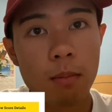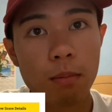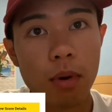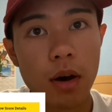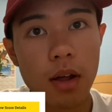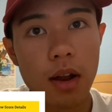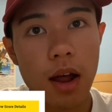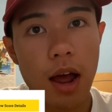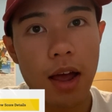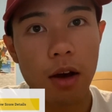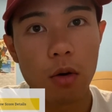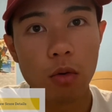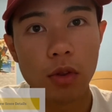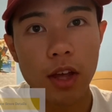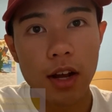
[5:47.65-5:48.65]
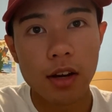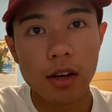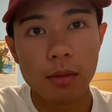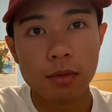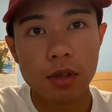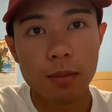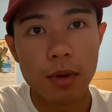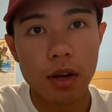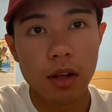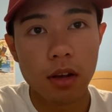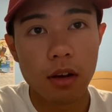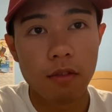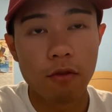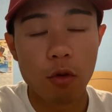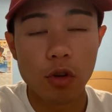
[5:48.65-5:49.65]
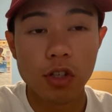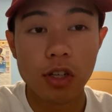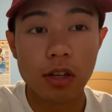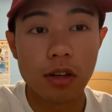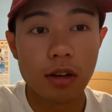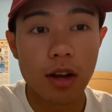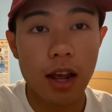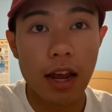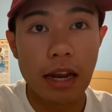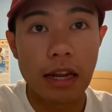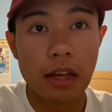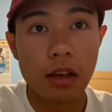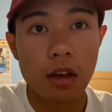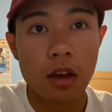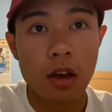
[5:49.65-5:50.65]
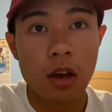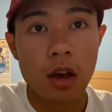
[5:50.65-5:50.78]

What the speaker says: but I only ended up submitting a 1480